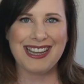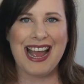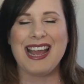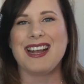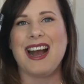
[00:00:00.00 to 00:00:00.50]

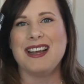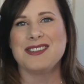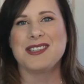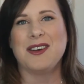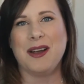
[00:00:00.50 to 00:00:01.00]
Hey
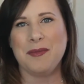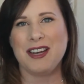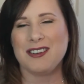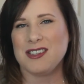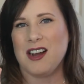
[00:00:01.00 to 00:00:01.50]
guys, so I'm
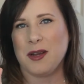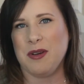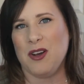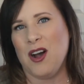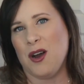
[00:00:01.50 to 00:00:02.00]
here to talk
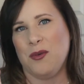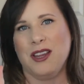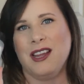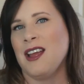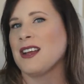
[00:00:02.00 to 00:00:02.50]
about a
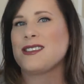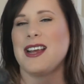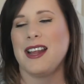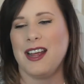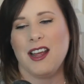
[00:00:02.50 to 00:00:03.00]
really
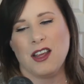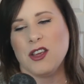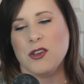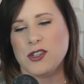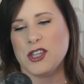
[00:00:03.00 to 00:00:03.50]
exciting
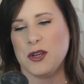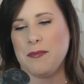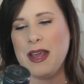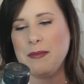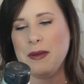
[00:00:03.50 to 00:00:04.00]
YouTube
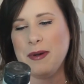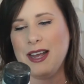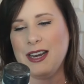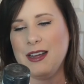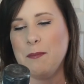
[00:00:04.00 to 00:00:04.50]
made me
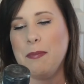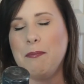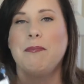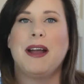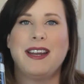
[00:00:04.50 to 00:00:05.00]
bite it.
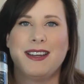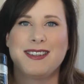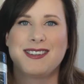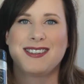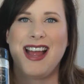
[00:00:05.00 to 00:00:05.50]
YouTube